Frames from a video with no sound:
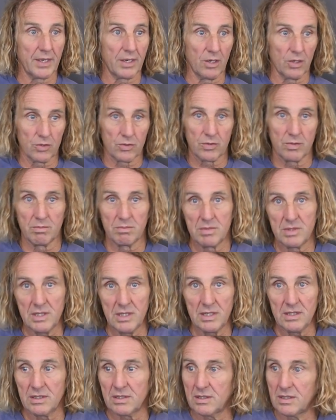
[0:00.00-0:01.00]
It goes from
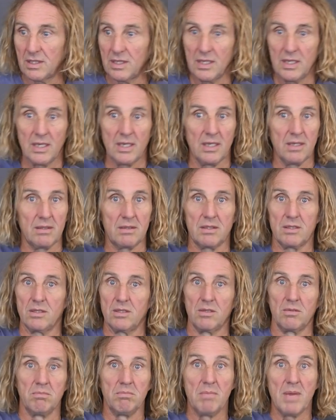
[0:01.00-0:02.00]
DC
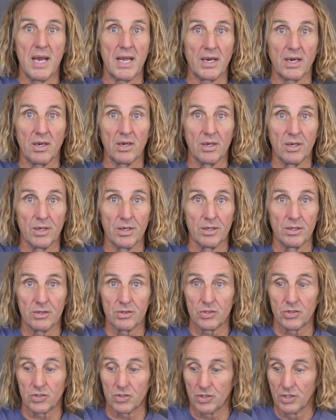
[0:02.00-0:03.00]
to
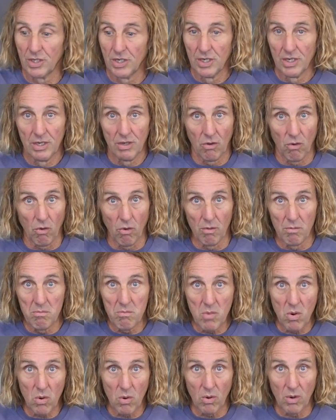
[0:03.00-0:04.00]
megahertz or
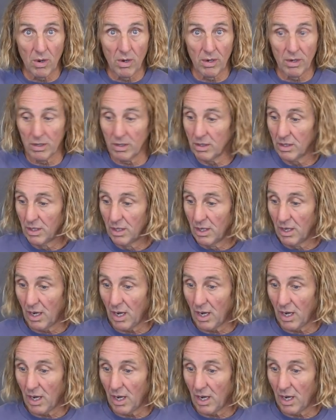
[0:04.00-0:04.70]
more.